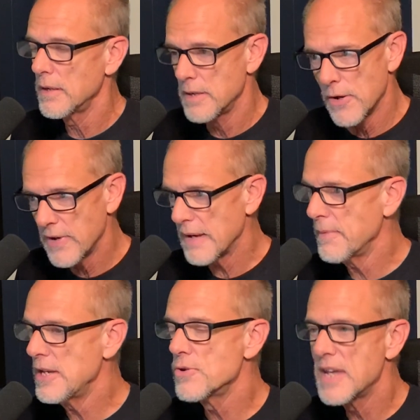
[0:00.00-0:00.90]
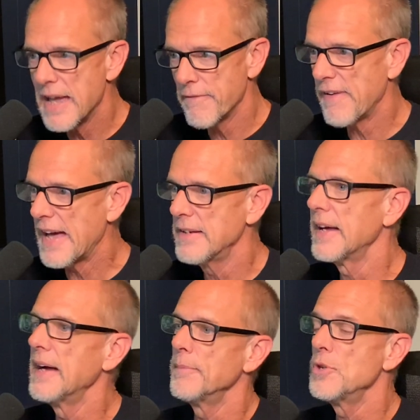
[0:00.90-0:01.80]
don't give me you can't find
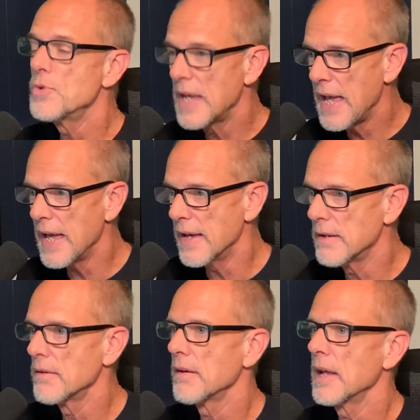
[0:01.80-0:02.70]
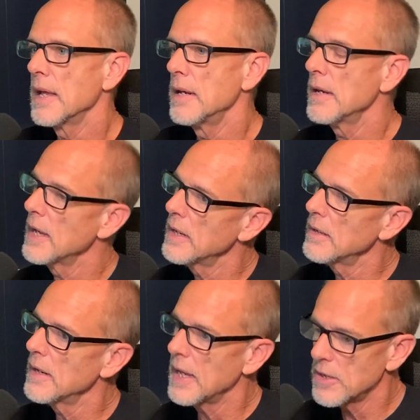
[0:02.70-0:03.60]
time. You can. Mm-hmm. And
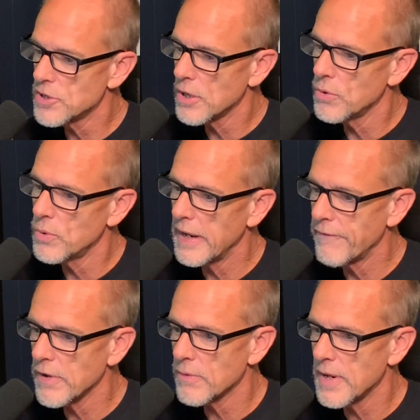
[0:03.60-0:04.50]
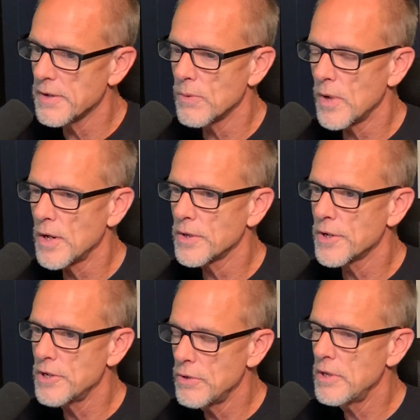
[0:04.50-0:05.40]
and and so if you're a runner or walker,
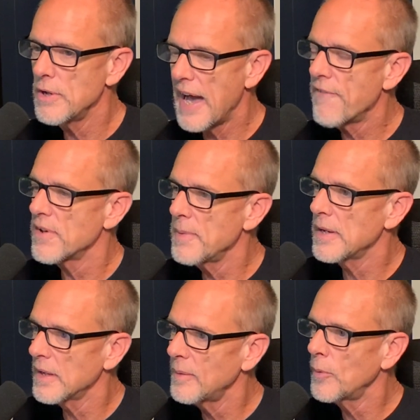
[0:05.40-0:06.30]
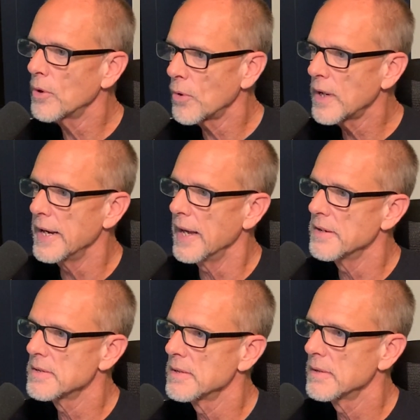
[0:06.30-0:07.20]
you, you have to be a little more
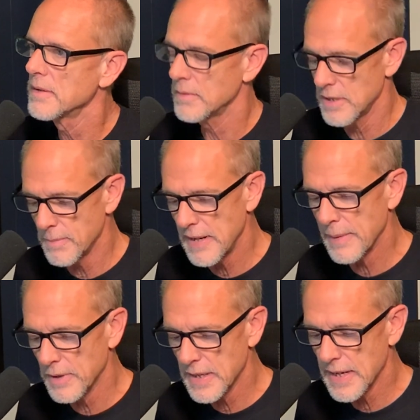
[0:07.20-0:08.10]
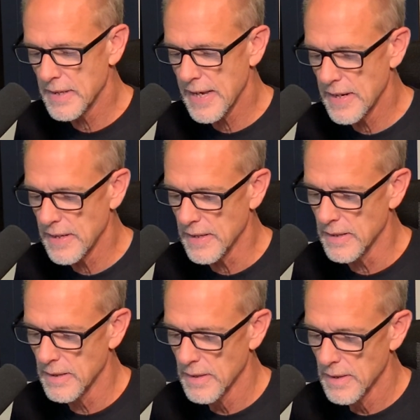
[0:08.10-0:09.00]
organized to be able to get that
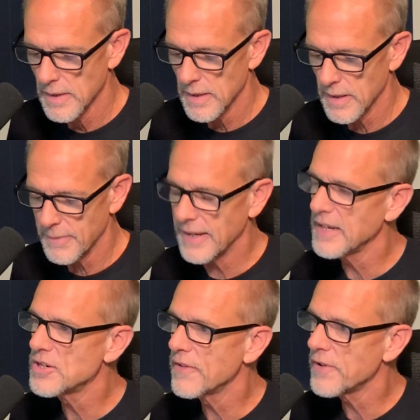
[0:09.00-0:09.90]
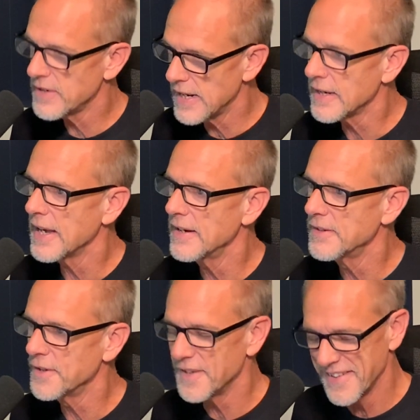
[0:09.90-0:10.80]
in. Um, at least if you're
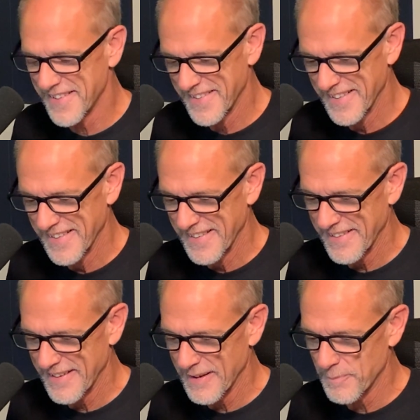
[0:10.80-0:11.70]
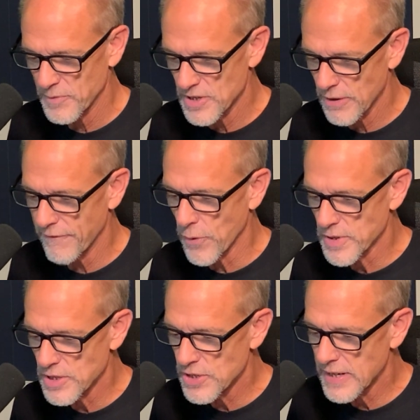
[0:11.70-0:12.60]
dedicated to it. Um, so it
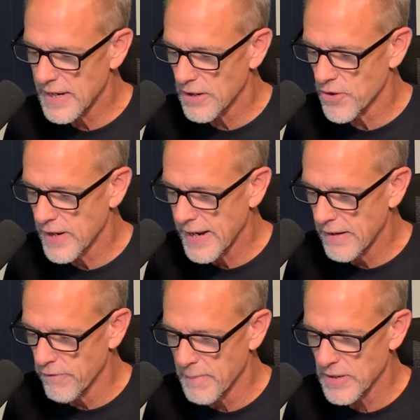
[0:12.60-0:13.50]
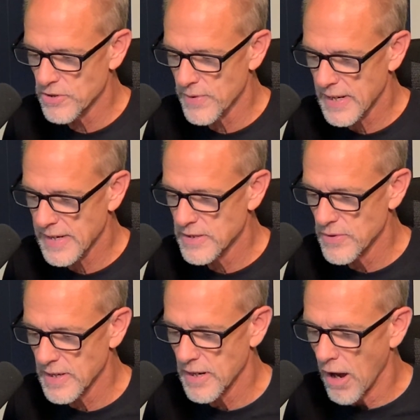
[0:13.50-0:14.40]
forces you to get creative. It makes you realize
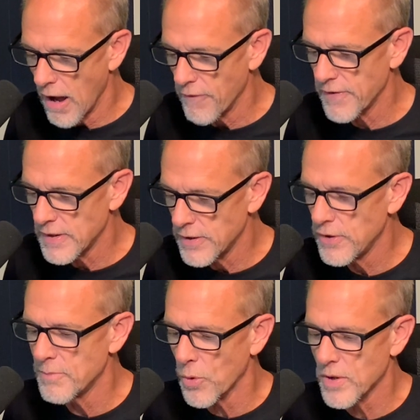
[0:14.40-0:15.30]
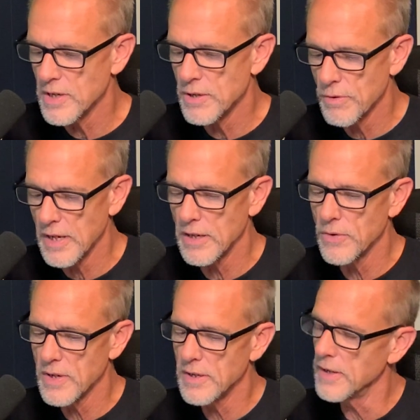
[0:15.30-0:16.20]
you can often do more than you think you can